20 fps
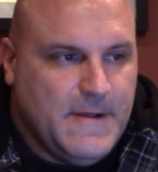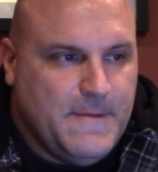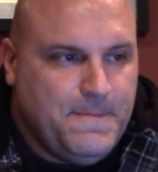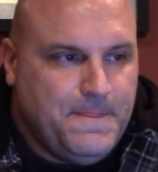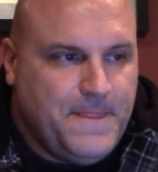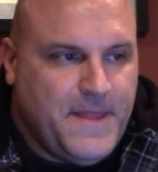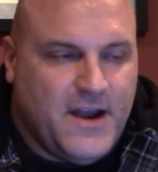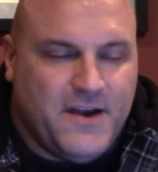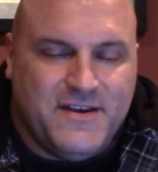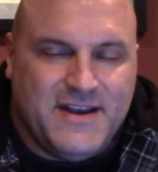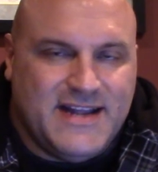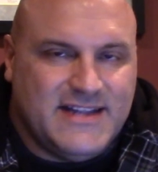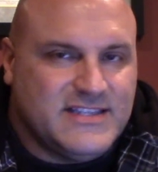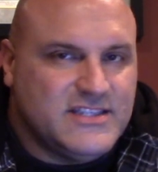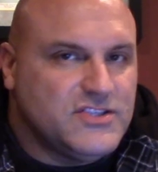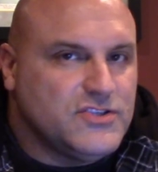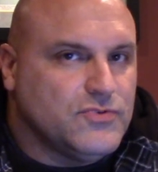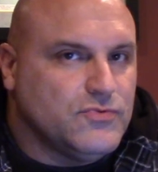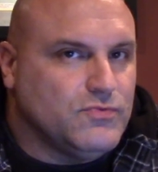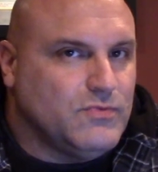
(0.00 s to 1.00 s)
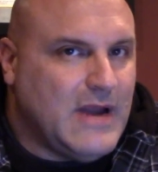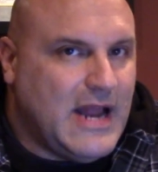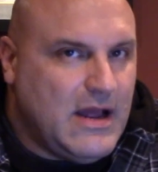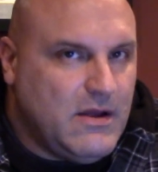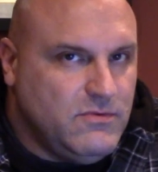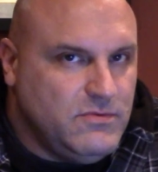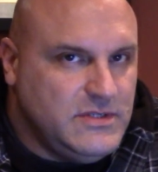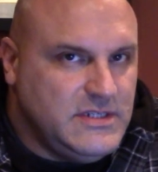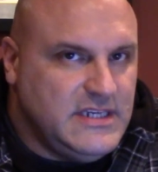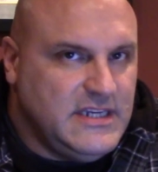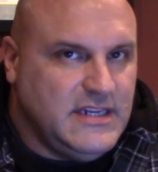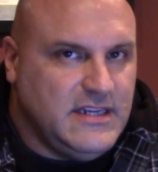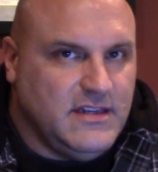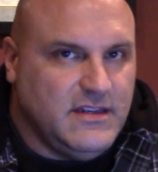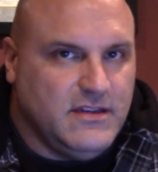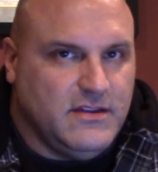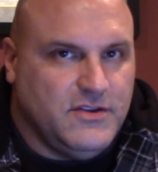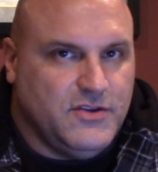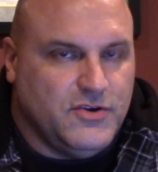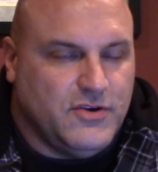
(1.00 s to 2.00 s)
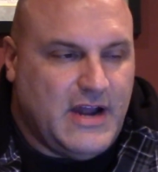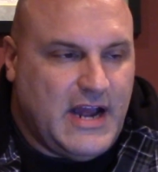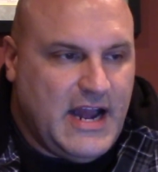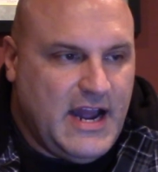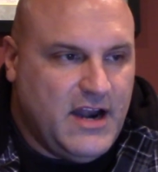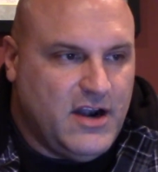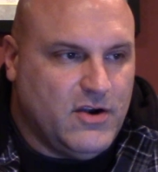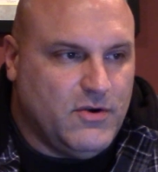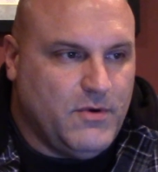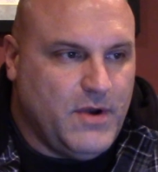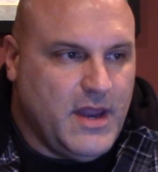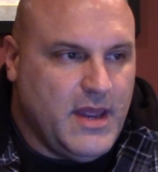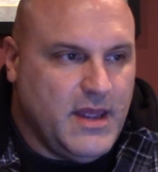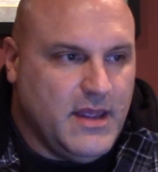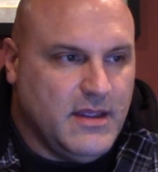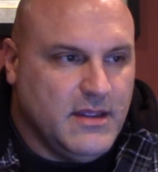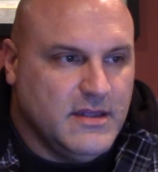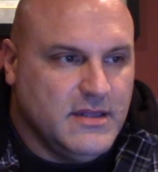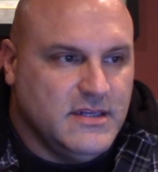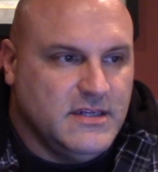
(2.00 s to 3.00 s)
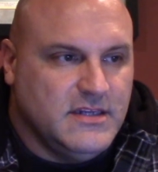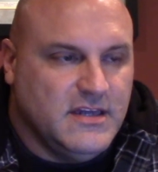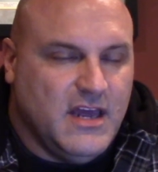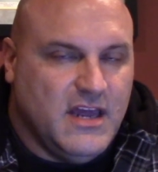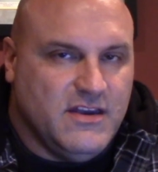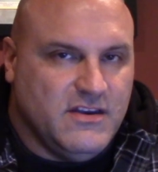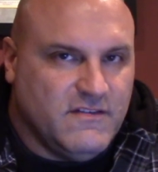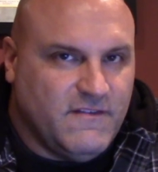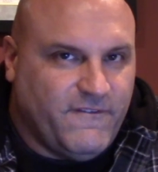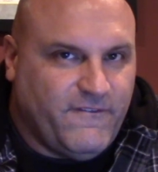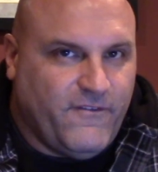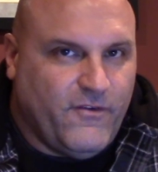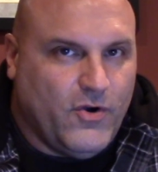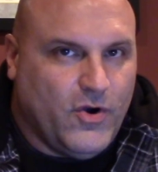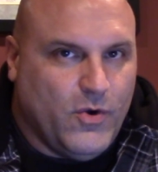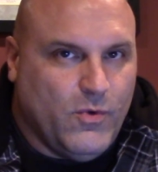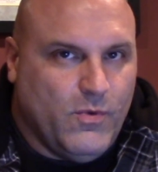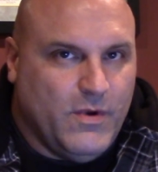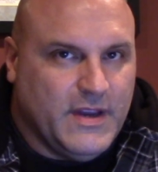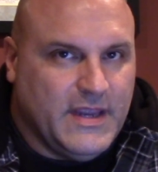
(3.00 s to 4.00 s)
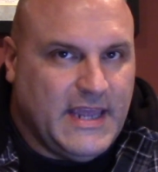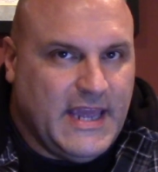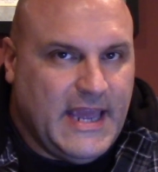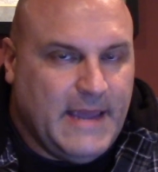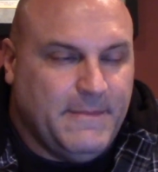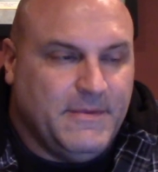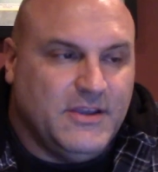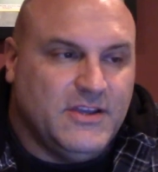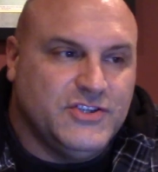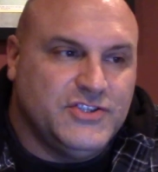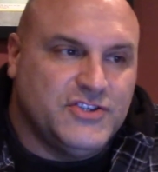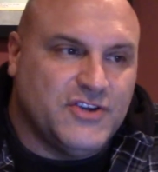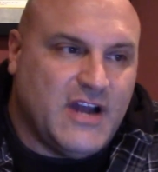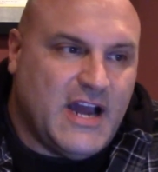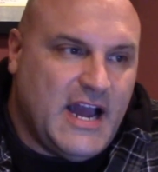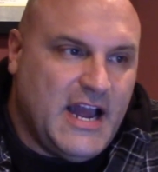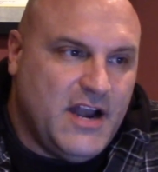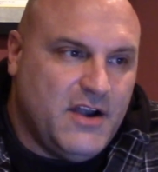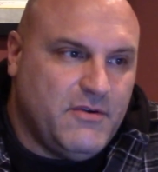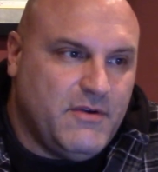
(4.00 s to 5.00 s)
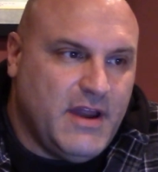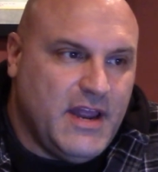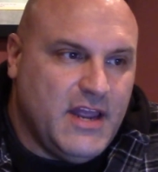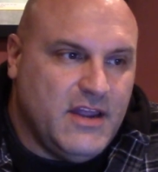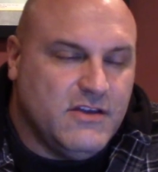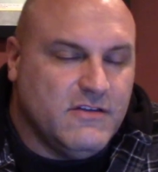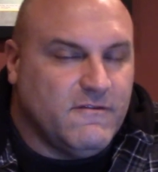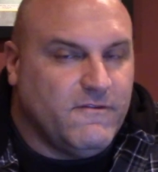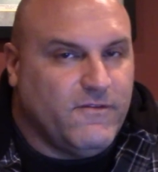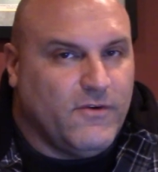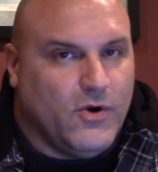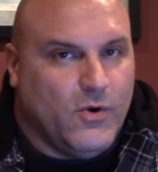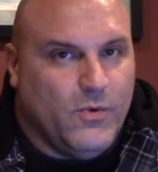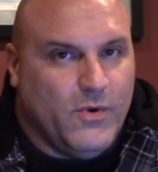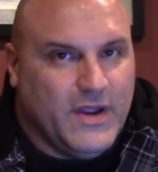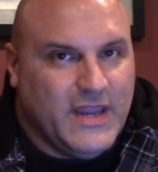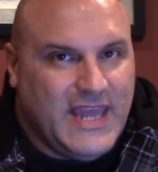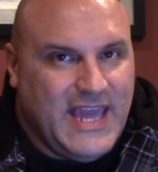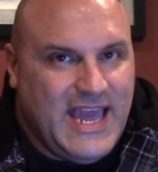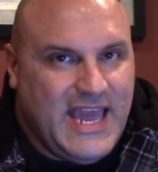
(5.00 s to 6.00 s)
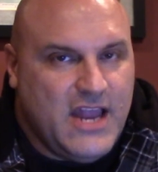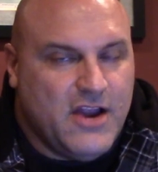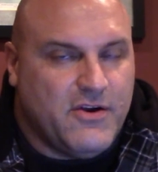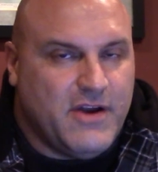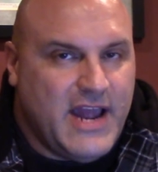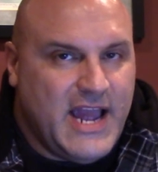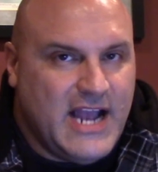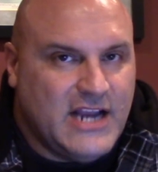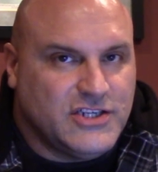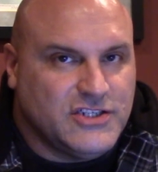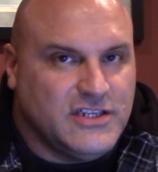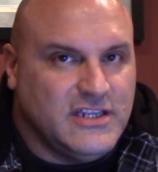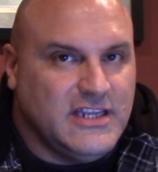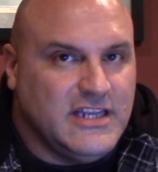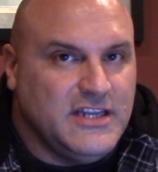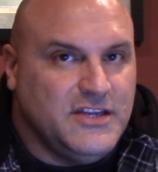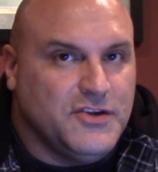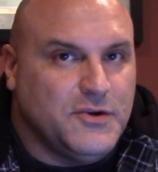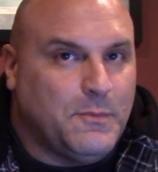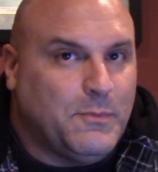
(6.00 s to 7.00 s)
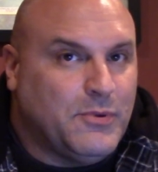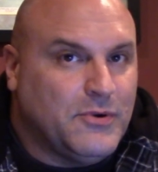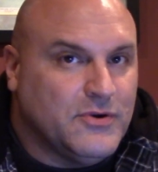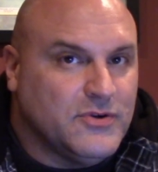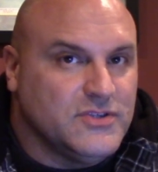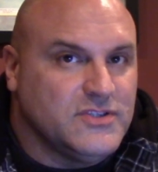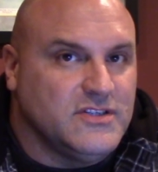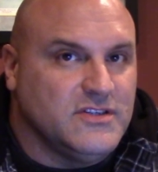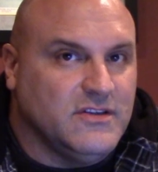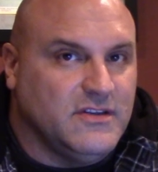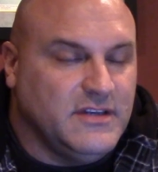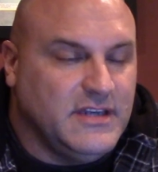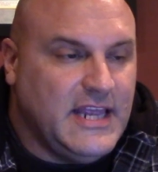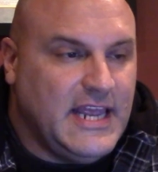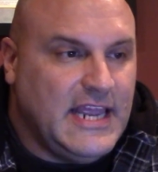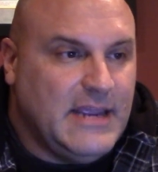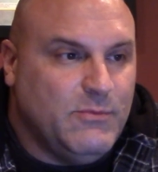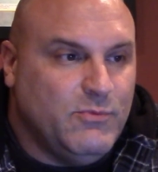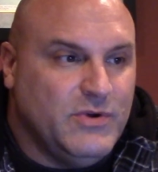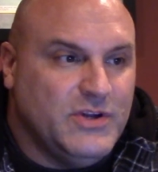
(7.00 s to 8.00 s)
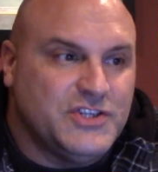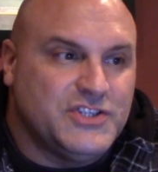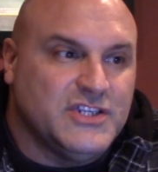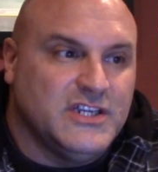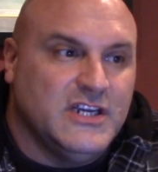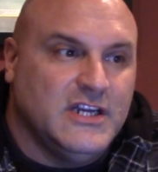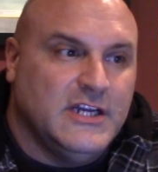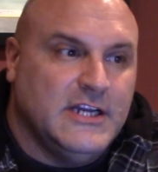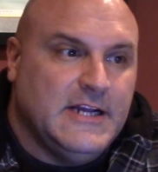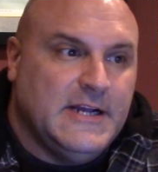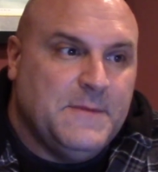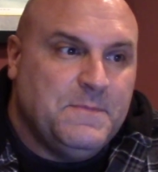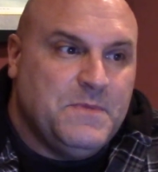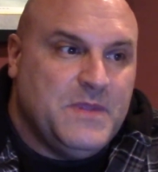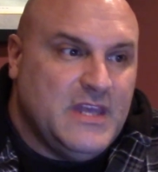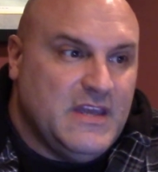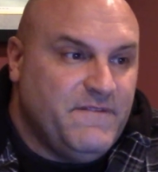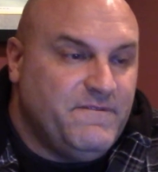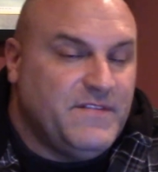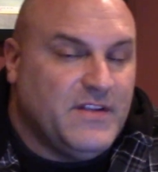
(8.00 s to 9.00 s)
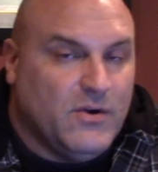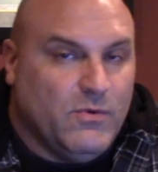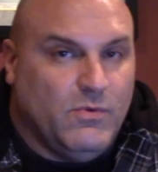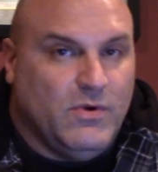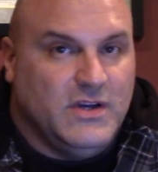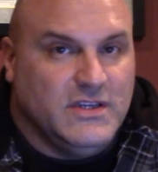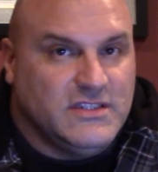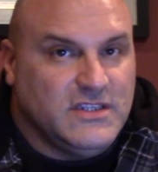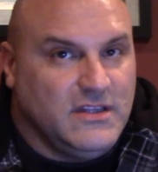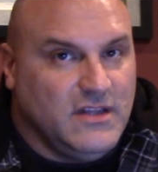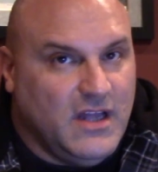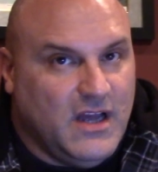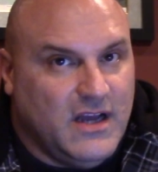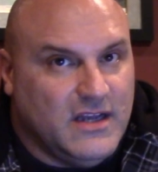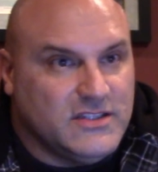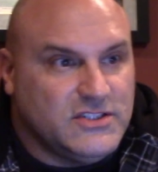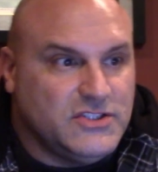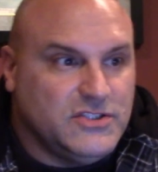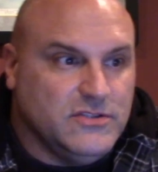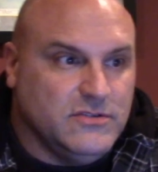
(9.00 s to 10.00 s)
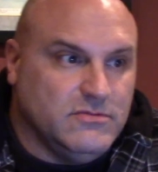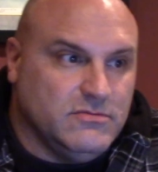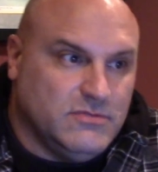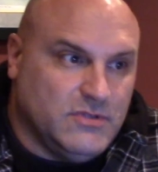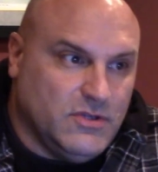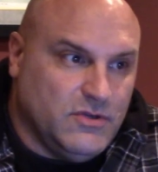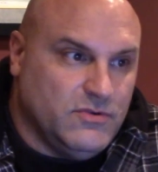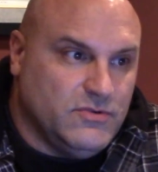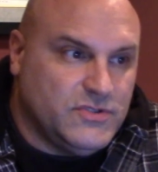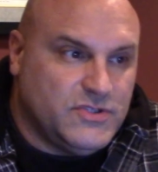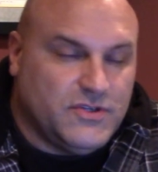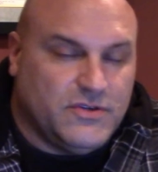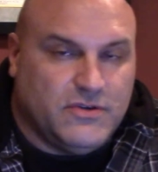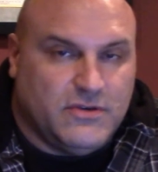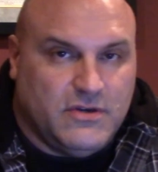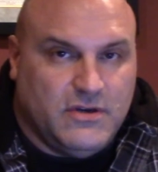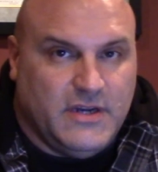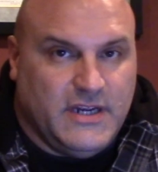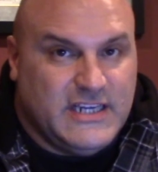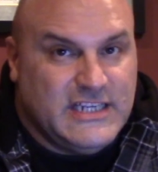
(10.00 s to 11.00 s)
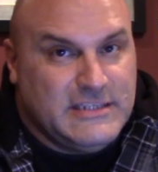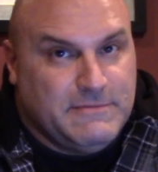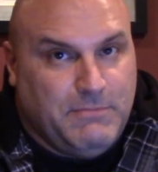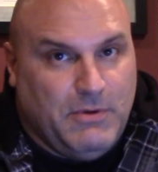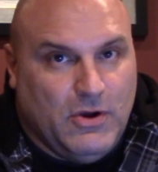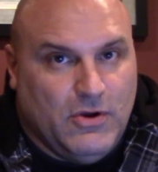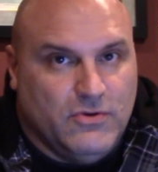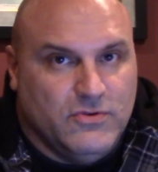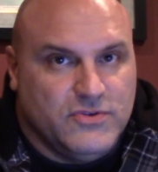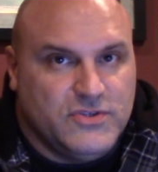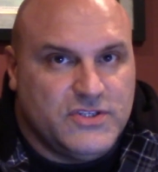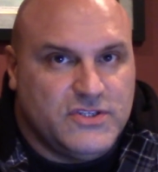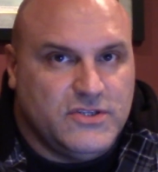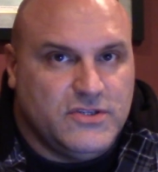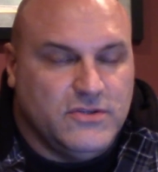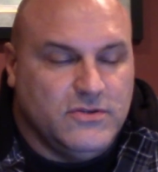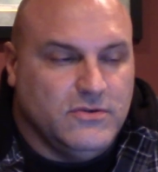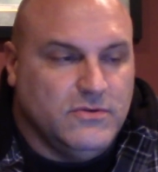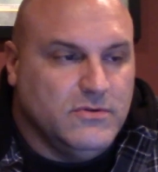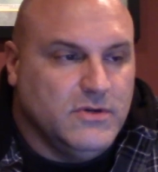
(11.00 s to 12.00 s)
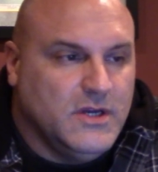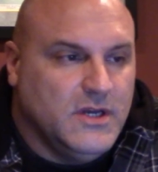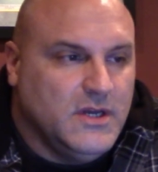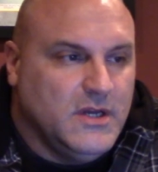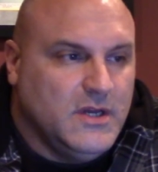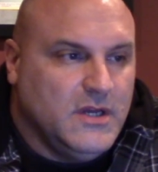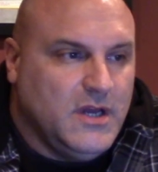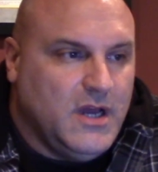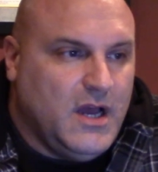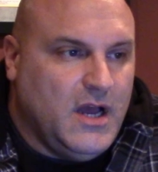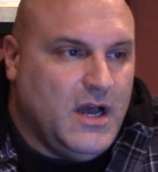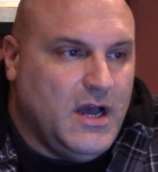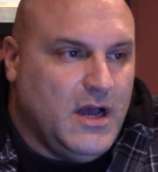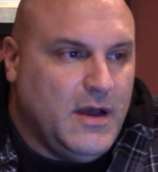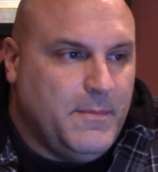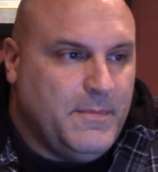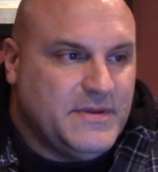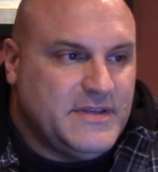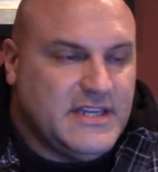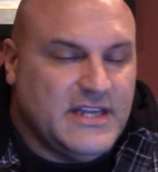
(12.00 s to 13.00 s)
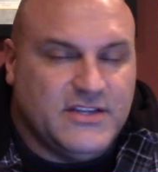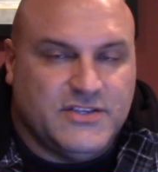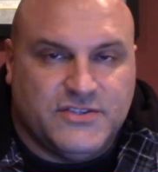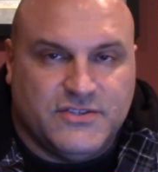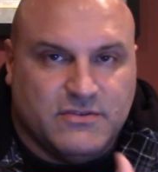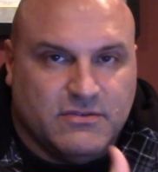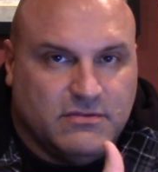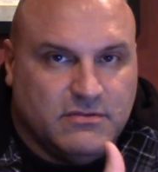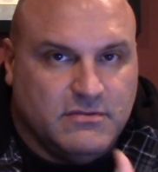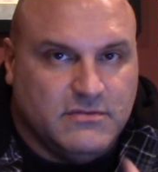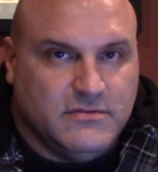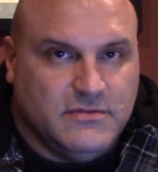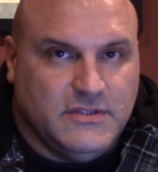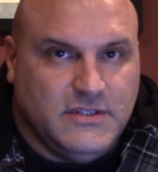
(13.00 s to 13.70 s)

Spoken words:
they are not surrounding your IRA and your 401k, because your IRA and your 401k are actually in your personal name, which if there was a lawsuit, those are exposed to potential,